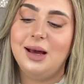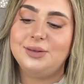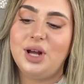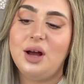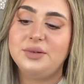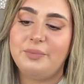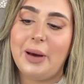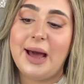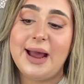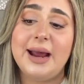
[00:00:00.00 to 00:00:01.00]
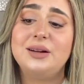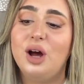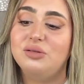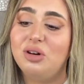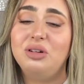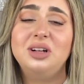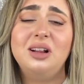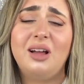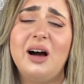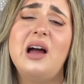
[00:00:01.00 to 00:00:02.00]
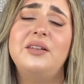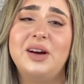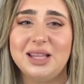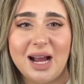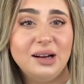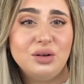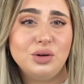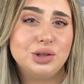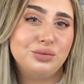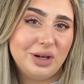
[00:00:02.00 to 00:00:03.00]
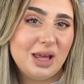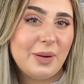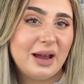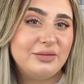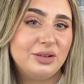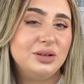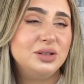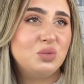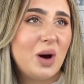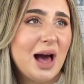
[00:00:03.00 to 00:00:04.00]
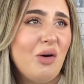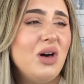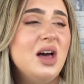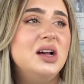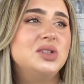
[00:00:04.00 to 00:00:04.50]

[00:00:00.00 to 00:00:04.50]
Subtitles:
In terms of pain, not gonna lie, I find the ankles are really painful as well.